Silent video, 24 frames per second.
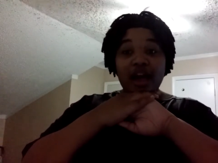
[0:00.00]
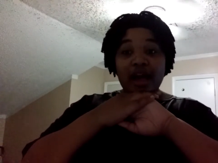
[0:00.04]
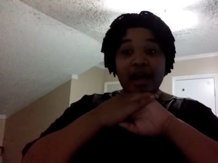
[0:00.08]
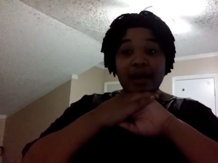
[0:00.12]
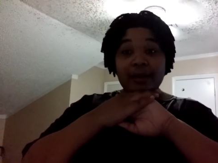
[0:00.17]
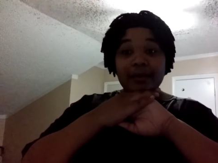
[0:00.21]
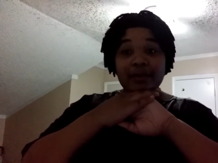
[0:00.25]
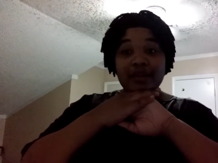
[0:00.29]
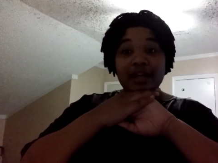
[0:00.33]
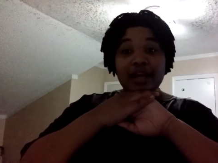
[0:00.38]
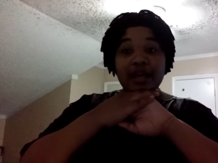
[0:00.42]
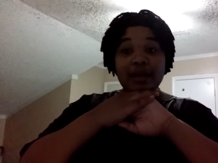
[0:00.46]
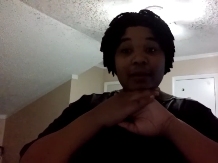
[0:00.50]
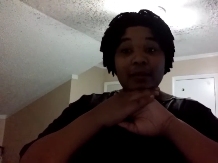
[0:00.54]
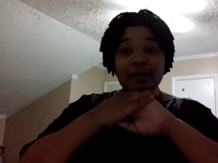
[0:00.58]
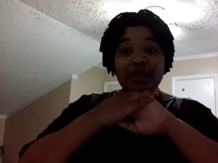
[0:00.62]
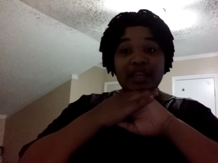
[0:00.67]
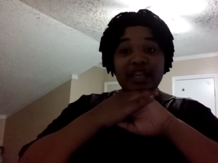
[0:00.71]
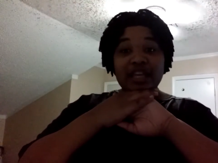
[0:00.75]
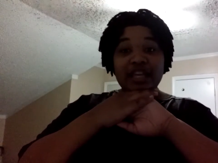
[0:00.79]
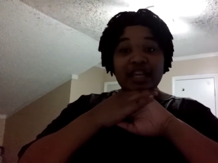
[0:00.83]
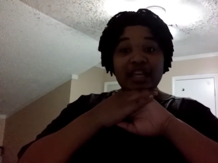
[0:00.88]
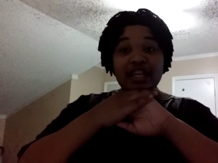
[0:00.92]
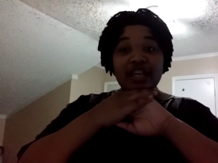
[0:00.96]

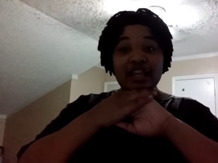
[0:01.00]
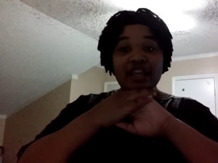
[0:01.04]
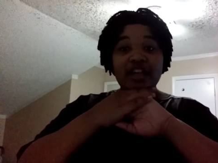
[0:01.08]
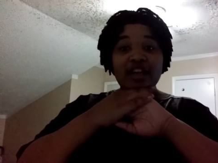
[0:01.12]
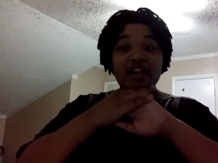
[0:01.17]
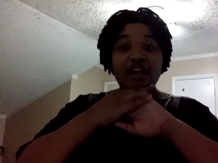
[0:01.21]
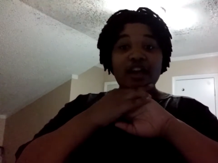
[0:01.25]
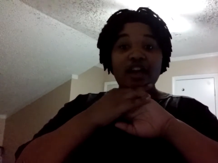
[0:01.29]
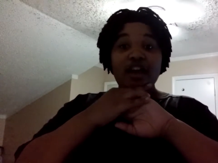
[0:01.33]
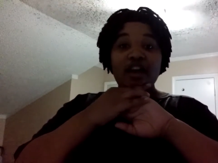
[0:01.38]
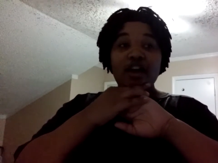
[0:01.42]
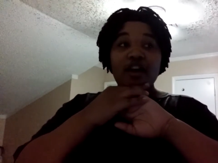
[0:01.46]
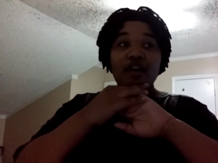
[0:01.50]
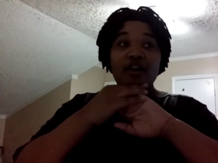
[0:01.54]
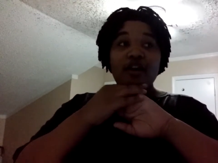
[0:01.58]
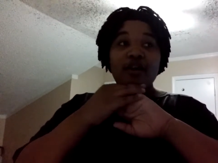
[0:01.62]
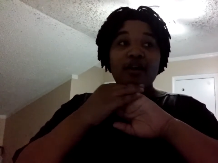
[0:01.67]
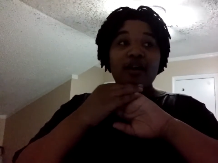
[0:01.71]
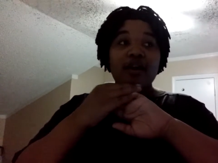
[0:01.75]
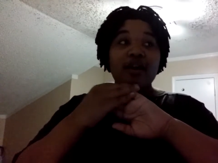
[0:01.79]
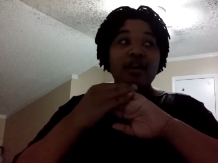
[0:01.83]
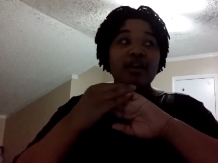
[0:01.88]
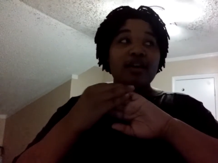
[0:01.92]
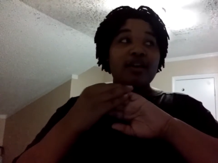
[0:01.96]
upcoming,
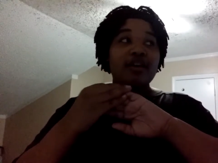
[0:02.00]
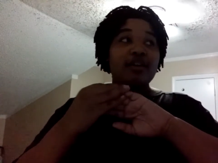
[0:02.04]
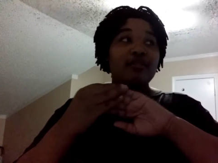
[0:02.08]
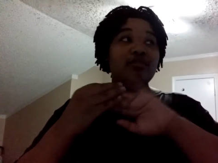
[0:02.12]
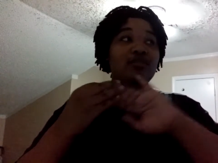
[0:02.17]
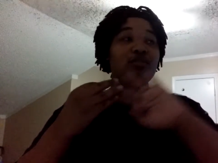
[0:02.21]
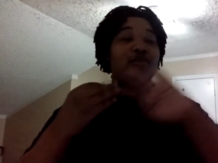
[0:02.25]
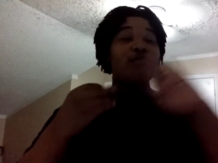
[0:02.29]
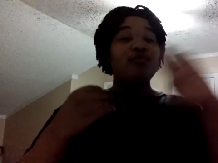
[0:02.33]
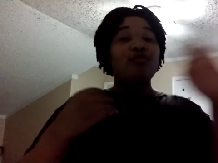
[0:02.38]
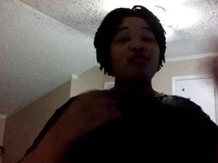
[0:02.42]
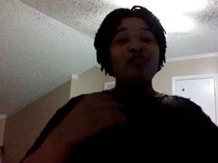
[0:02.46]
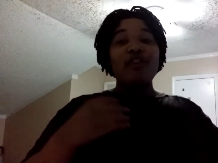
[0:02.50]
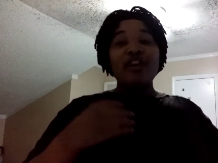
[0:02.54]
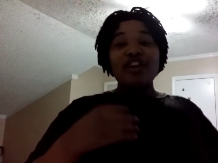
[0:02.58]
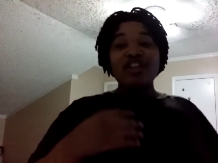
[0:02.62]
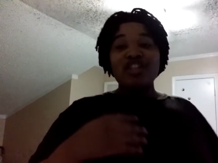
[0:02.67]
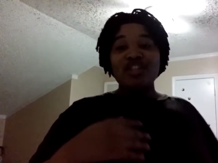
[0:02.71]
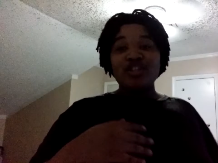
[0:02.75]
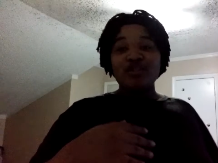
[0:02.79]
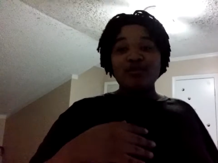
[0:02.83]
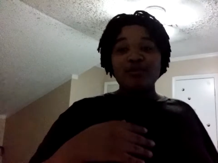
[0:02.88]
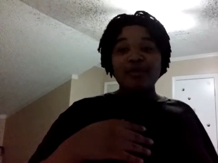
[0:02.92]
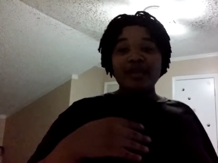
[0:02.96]

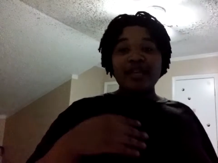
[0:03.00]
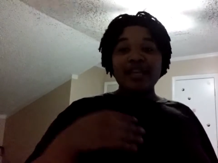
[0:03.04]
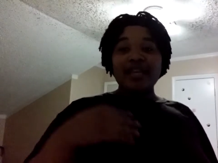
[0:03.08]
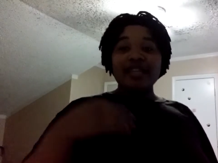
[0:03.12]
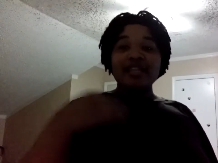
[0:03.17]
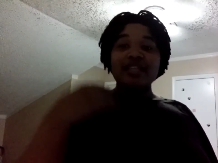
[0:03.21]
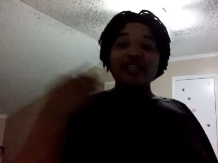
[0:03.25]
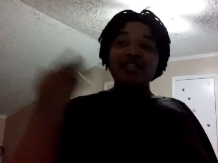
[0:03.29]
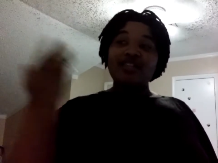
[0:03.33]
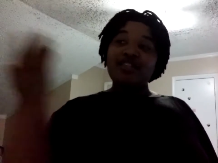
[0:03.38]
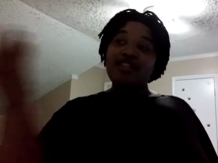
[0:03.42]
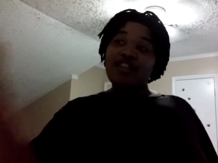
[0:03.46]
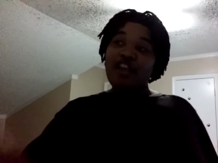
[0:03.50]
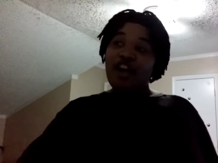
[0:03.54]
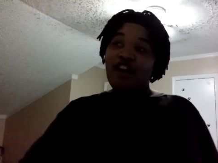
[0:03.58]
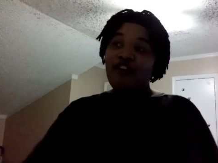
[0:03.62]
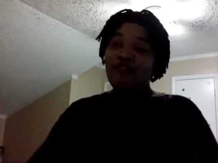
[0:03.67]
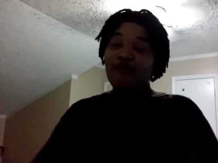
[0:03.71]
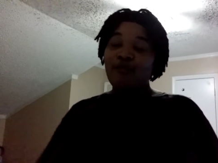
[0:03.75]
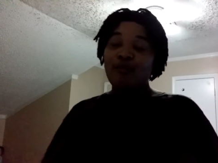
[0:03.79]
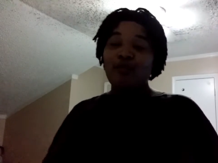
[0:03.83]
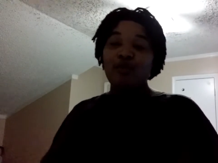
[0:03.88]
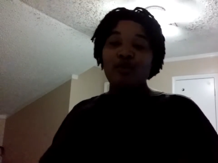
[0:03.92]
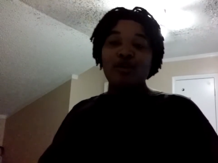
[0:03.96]
freshmen and
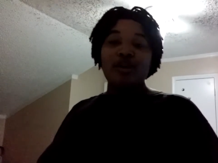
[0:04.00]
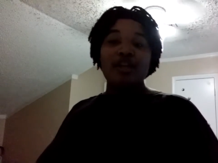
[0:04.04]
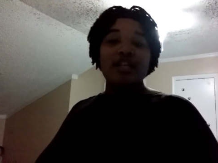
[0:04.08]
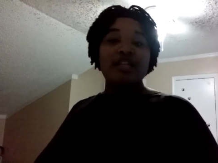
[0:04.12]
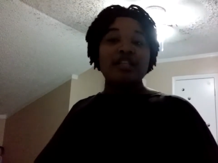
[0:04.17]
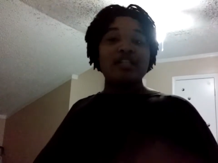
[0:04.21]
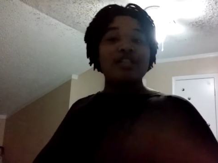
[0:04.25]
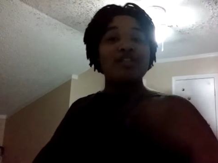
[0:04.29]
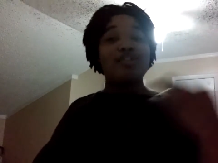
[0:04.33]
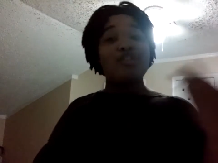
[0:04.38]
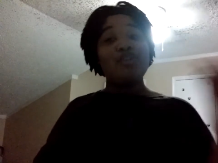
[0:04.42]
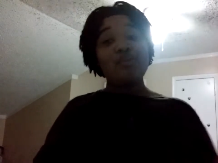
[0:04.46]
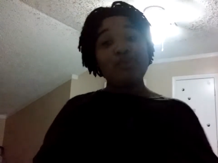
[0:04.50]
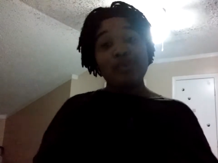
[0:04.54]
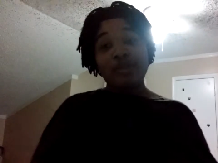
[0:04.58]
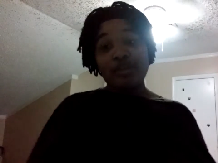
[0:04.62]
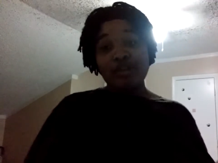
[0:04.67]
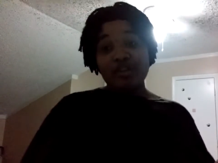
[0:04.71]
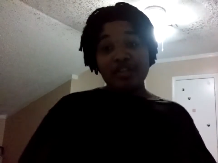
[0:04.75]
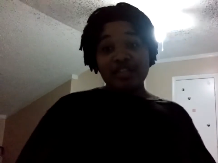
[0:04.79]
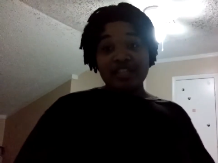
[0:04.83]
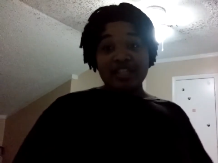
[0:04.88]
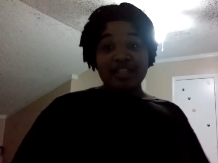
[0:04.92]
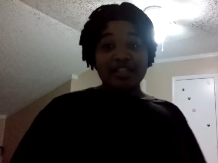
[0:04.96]
sophomores and
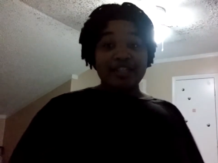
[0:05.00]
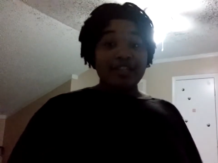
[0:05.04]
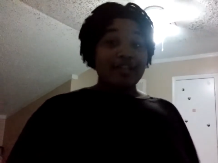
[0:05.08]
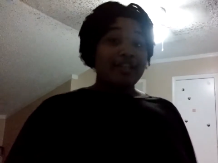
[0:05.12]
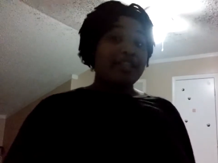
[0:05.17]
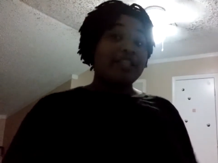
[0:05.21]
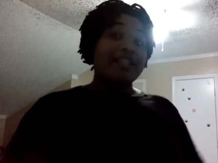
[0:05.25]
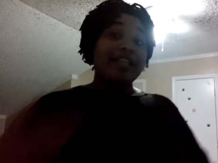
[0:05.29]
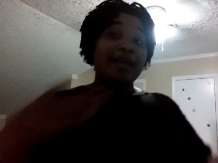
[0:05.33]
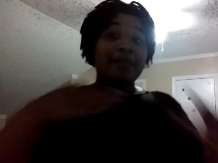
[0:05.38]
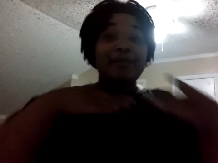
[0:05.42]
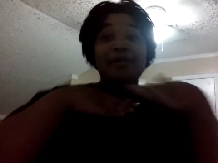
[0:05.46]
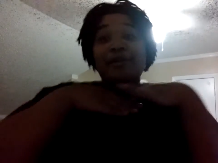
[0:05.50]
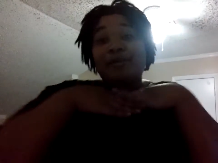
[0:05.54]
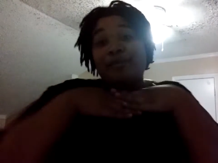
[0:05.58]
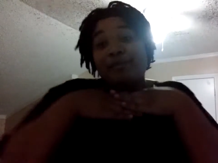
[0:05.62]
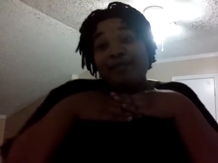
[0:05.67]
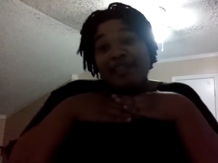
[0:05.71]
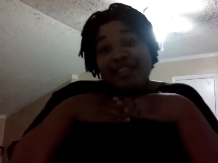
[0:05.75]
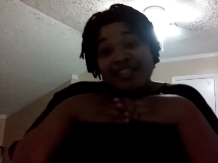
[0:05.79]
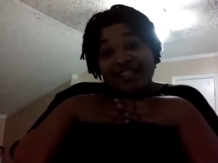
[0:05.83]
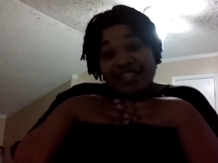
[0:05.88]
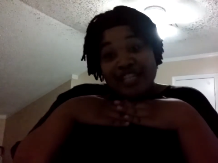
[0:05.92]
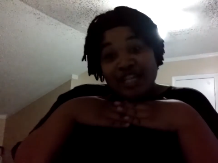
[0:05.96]
juniors because I'm
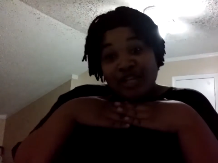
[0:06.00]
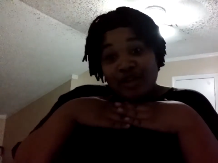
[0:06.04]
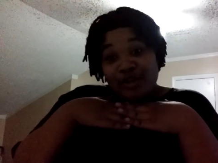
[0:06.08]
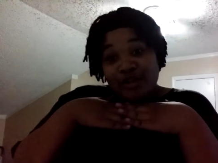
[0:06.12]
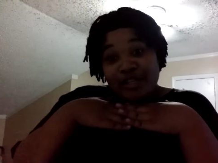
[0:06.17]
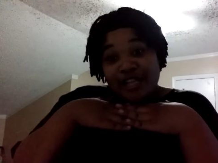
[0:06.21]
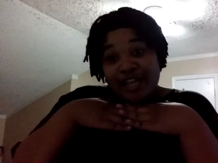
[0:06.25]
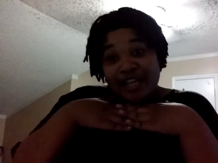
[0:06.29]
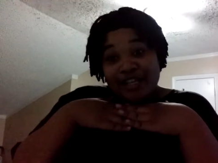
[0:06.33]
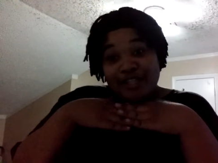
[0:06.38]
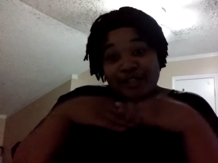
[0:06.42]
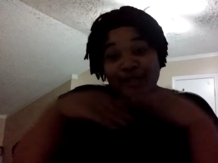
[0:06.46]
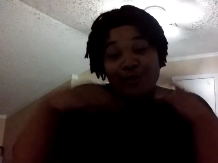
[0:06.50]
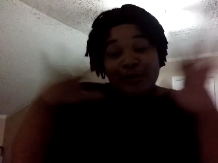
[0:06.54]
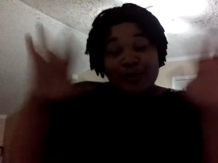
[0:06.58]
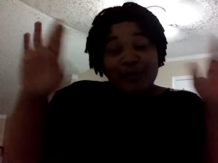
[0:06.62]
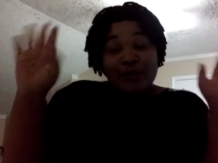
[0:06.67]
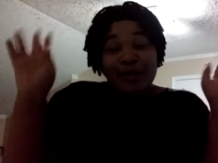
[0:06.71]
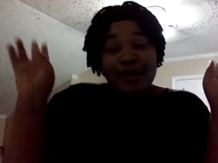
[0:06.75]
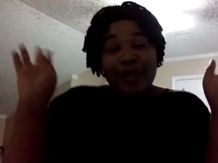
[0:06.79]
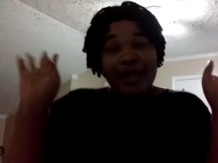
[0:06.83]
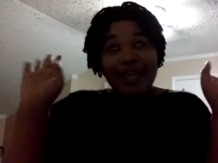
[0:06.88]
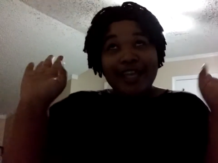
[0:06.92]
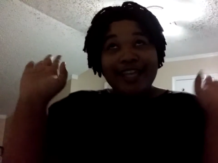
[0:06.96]
going to be a senior in high
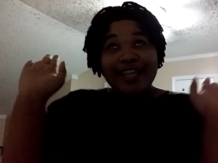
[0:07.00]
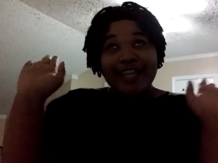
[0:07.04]
school.